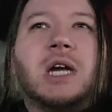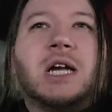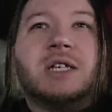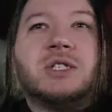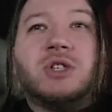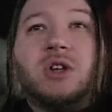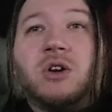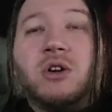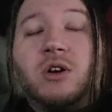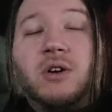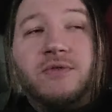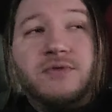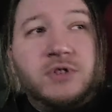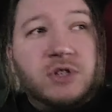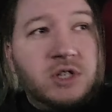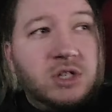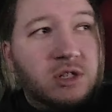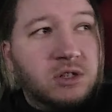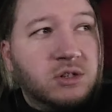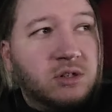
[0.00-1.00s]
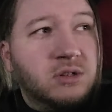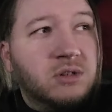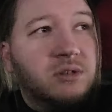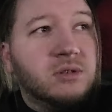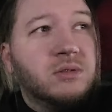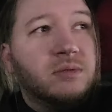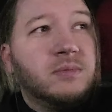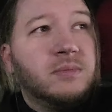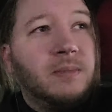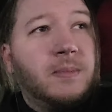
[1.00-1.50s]
started off the year,
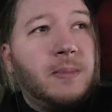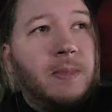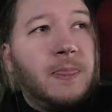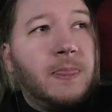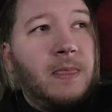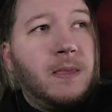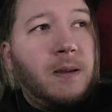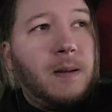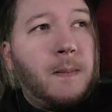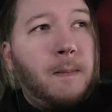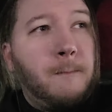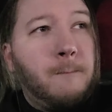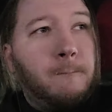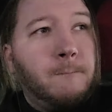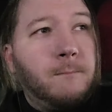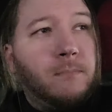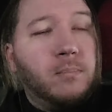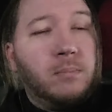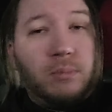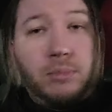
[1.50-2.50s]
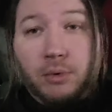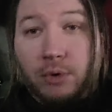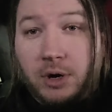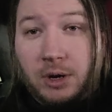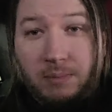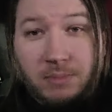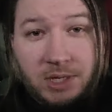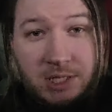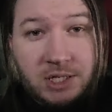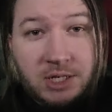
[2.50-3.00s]
Brie
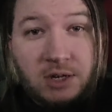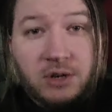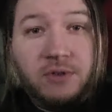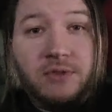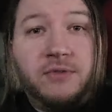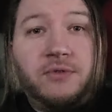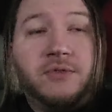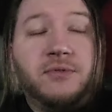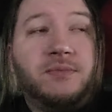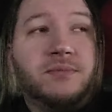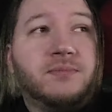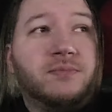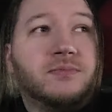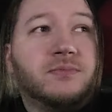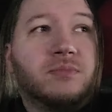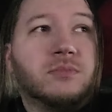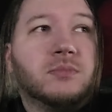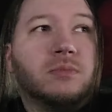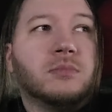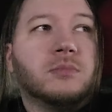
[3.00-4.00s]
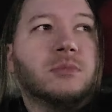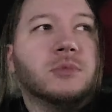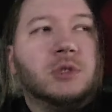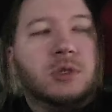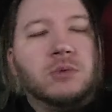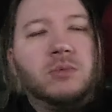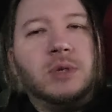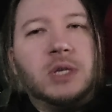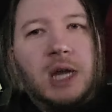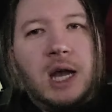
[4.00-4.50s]
and myself,
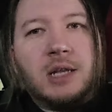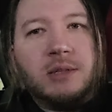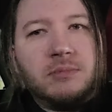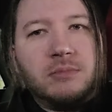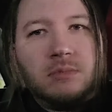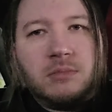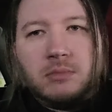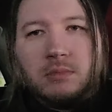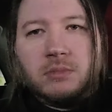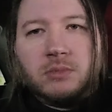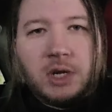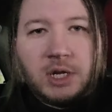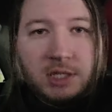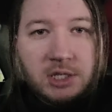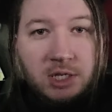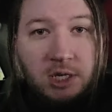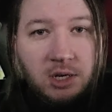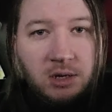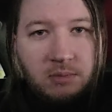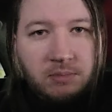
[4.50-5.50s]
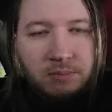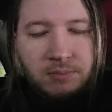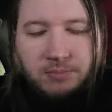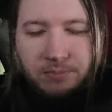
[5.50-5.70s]
we got sick.